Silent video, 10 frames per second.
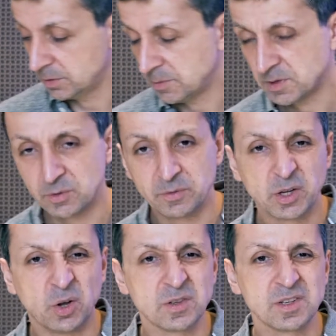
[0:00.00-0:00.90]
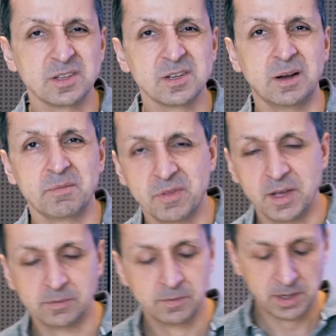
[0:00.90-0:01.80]
It was sort of a concert type
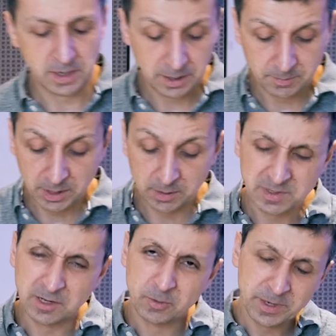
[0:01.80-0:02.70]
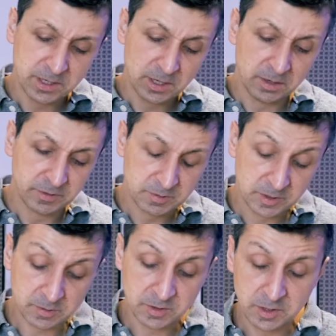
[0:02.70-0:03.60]
thing, and I was a little bit nervous
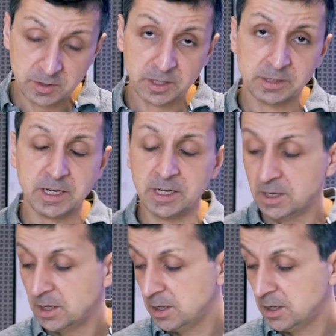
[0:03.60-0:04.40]
because I was using the